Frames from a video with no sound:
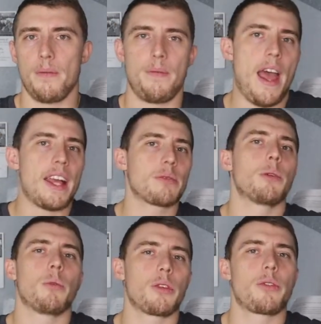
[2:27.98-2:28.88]
that's what
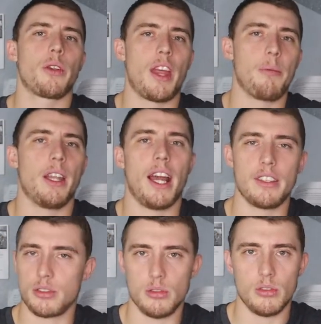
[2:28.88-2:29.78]
worked for them in high
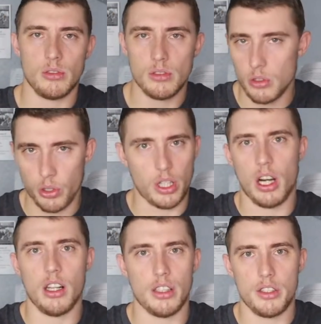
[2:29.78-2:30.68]
school or
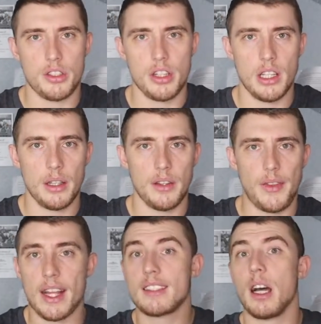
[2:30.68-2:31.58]
college.
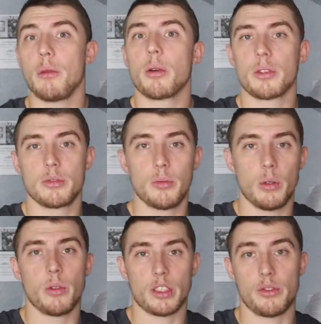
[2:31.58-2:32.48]
That's not what
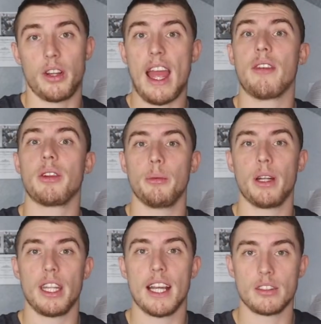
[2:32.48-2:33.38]
works for
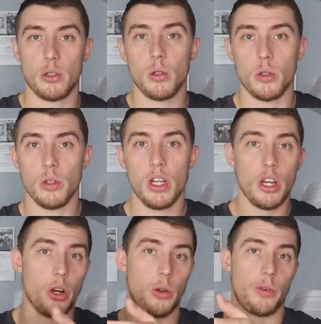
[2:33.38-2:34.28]
everybody as a whole
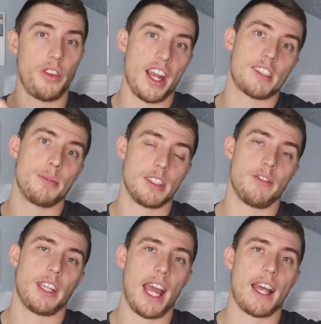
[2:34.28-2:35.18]
or for that
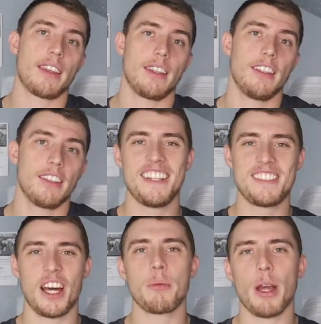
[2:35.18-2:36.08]
specific athlete. It's
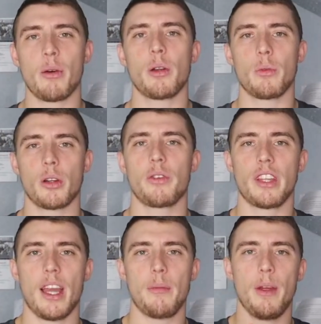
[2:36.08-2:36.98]
not about what worked for
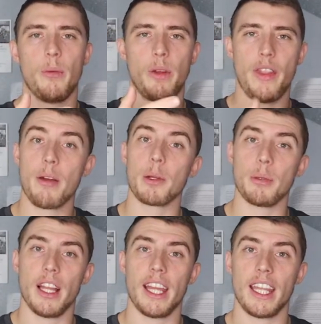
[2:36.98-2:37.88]
them when they were
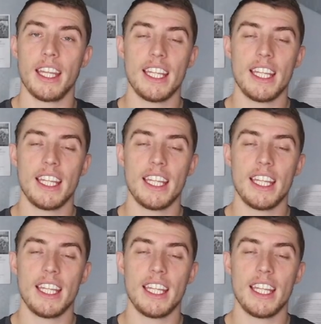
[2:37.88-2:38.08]
playing.